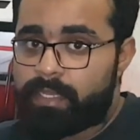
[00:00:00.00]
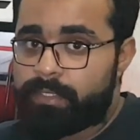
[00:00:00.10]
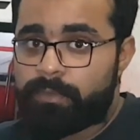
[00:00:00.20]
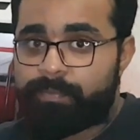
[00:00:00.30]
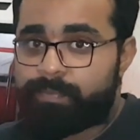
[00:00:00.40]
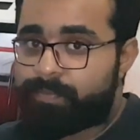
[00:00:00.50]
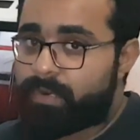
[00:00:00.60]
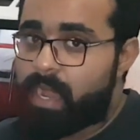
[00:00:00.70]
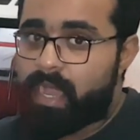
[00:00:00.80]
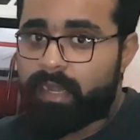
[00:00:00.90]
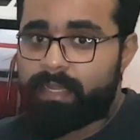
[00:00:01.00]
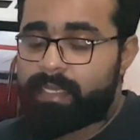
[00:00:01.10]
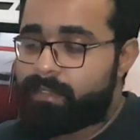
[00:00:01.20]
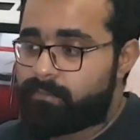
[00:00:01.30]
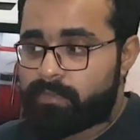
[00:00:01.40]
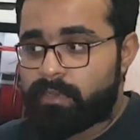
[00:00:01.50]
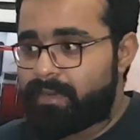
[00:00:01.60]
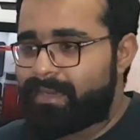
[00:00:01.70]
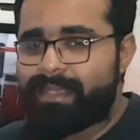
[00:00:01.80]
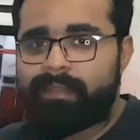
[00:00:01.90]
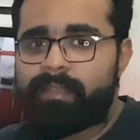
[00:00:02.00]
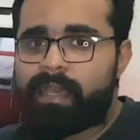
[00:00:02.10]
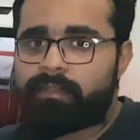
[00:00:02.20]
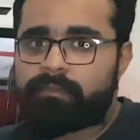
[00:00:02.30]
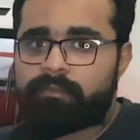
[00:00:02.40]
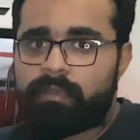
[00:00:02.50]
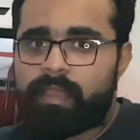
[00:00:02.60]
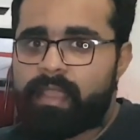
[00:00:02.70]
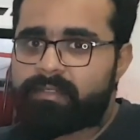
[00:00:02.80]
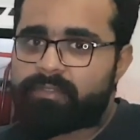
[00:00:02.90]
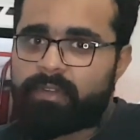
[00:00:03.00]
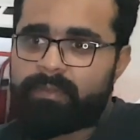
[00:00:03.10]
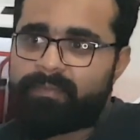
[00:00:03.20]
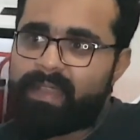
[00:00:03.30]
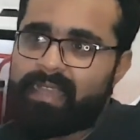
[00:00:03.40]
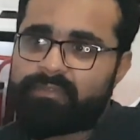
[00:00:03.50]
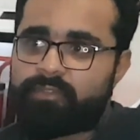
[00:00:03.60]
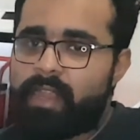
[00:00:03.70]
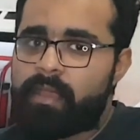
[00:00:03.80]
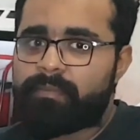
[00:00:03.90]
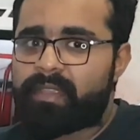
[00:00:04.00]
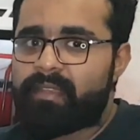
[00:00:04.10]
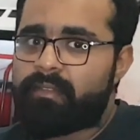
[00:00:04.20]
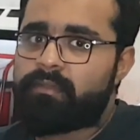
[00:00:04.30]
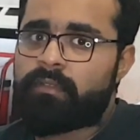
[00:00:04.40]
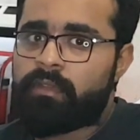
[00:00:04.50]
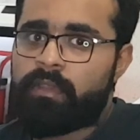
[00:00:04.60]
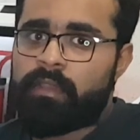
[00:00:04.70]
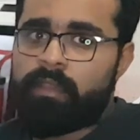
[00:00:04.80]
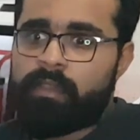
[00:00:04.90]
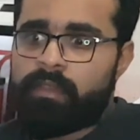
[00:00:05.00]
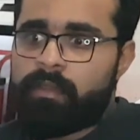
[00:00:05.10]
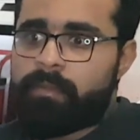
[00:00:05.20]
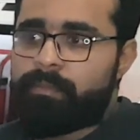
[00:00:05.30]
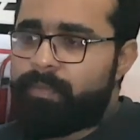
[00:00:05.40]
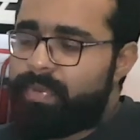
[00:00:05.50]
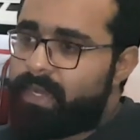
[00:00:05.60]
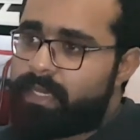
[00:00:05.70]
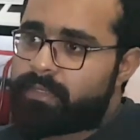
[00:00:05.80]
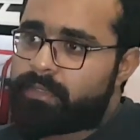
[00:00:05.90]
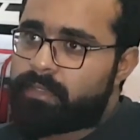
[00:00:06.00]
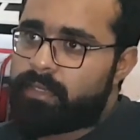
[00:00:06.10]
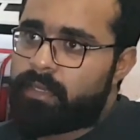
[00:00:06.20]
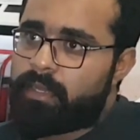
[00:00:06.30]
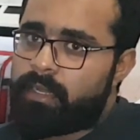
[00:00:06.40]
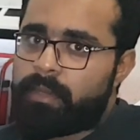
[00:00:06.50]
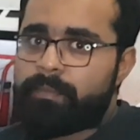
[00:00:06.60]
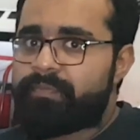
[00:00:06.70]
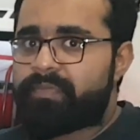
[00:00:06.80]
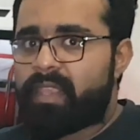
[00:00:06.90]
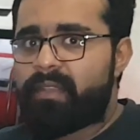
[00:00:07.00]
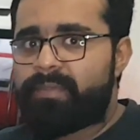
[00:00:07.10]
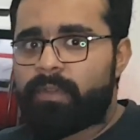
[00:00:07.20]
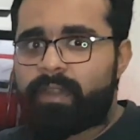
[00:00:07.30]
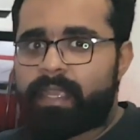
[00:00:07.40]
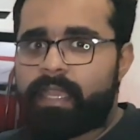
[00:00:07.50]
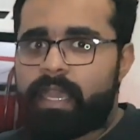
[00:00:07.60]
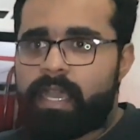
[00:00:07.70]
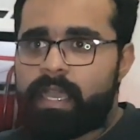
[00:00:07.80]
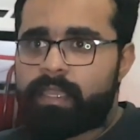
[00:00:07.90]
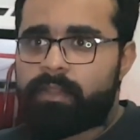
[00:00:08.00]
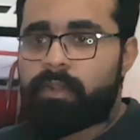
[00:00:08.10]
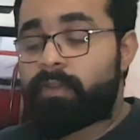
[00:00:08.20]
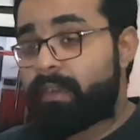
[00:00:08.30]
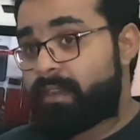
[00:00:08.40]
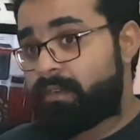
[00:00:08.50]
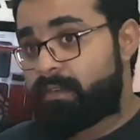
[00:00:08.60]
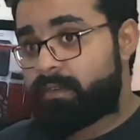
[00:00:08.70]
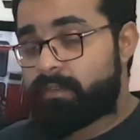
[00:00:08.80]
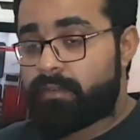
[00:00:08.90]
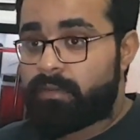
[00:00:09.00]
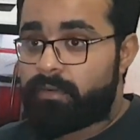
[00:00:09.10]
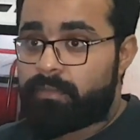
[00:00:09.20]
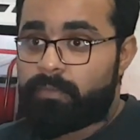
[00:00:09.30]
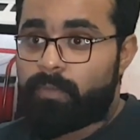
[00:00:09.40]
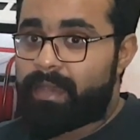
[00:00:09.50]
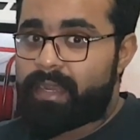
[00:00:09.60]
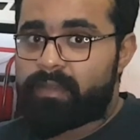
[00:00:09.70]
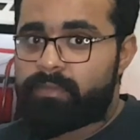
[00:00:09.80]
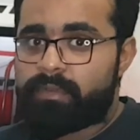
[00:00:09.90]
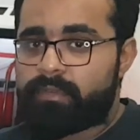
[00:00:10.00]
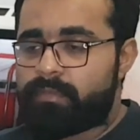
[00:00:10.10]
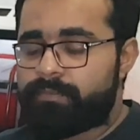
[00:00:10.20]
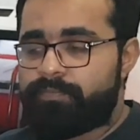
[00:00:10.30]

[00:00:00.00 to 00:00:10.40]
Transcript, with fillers: you're probably gonna need that extra fast RAM kit. But um, if you're a guy or a girl or whatever,